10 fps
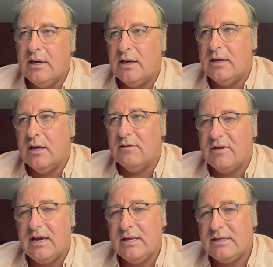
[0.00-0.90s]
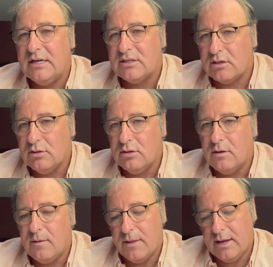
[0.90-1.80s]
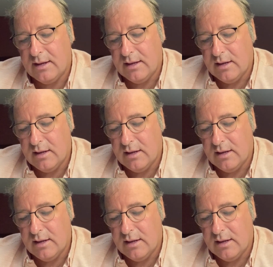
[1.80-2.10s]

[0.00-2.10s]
And I've heard years ago that